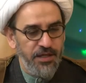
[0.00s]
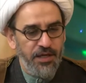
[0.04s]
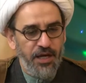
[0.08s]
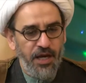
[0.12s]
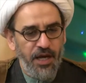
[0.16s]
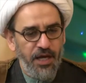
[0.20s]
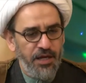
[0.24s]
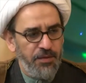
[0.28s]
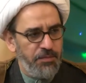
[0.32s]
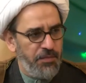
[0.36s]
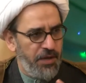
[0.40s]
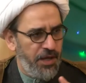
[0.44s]

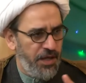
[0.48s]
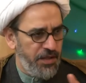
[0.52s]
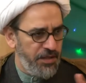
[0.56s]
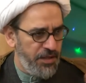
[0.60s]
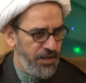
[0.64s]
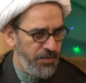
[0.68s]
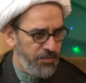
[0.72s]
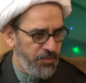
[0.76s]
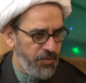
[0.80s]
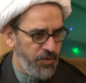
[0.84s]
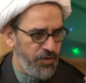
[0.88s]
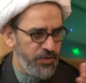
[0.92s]
and
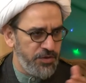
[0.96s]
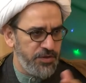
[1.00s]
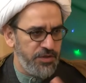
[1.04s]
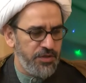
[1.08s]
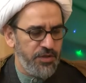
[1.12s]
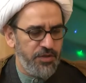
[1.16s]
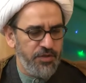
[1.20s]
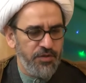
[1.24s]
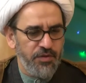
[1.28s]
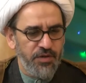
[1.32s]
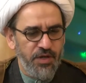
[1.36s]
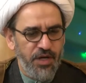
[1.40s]
other books,
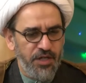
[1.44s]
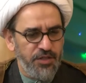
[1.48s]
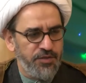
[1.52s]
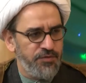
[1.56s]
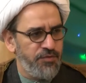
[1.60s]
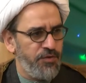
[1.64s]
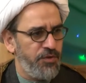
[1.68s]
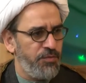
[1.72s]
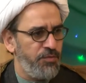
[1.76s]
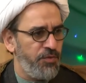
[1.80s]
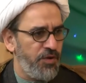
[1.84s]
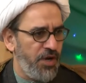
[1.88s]
you know,
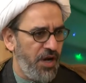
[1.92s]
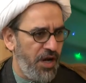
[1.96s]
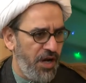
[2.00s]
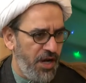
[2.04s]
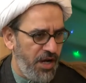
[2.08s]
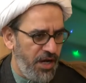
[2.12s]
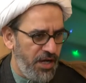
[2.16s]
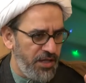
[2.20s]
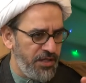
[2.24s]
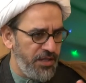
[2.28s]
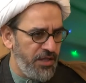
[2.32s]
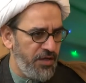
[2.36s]
Kashful
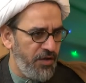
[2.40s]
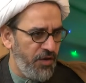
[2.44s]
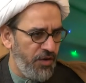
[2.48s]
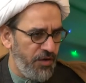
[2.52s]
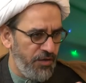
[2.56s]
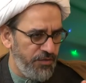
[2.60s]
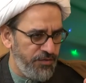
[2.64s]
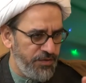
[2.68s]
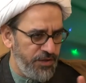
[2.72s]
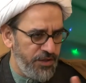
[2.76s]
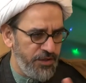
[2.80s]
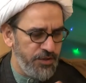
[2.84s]
Murad and all
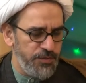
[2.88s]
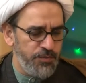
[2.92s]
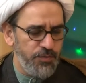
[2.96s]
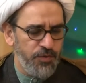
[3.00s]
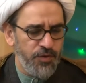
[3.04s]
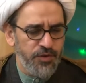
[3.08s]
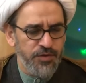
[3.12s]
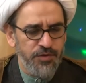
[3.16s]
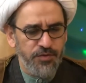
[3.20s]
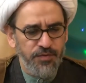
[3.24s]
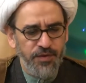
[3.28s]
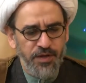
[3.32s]
of these
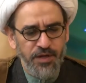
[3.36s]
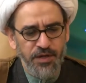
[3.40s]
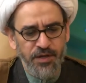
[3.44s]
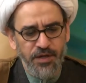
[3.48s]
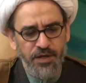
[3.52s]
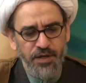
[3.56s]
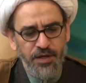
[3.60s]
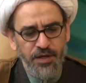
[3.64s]
books where